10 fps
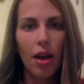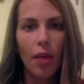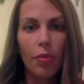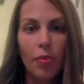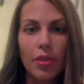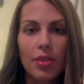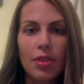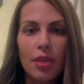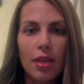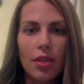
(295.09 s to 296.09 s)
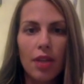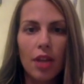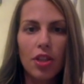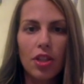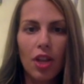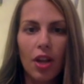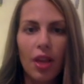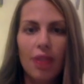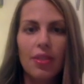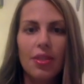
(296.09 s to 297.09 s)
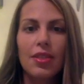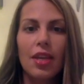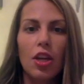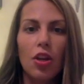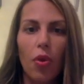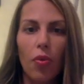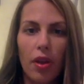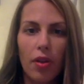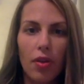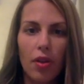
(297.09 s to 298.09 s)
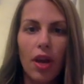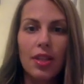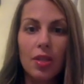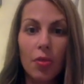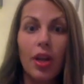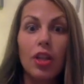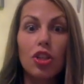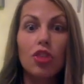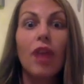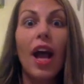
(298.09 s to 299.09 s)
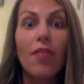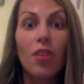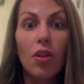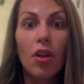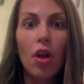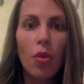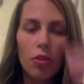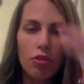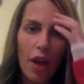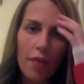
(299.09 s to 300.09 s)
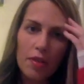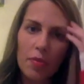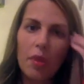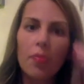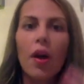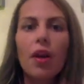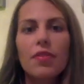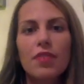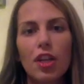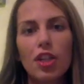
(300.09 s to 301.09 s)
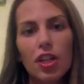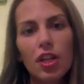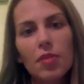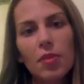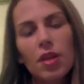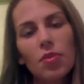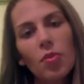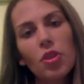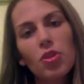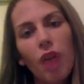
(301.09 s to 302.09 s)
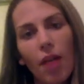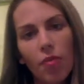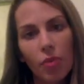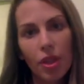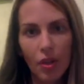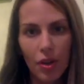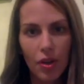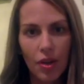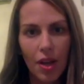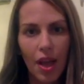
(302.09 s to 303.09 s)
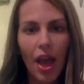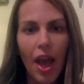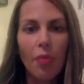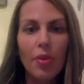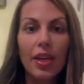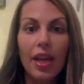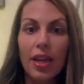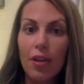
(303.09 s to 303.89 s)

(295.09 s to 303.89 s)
when we see Sagittarius and they say, you know, they're constantly wanting to travel. Well, travel is a big part of Sagittarius because when we travel, we learn and we gain